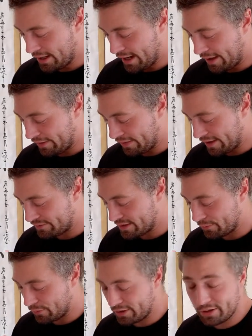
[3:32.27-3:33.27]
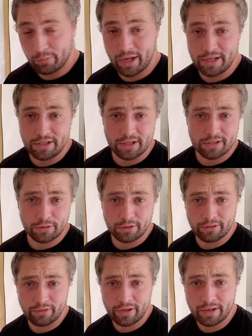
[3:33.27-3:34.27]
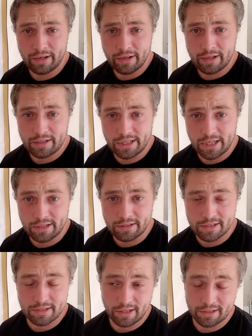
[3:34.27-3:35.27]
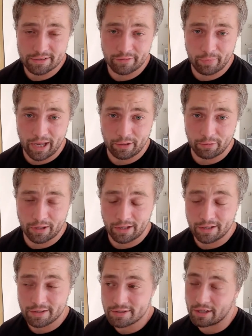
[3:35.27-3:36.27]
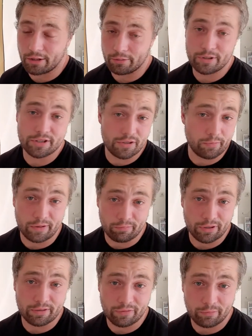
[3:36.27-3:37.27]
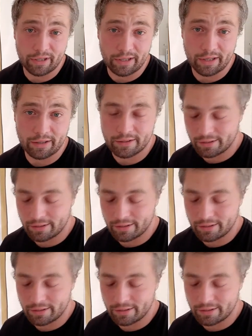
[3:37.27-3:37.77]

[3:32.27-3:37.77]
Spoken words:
And then they've done one of the major sort of Yin styles of Bagua, which should be pretty familiar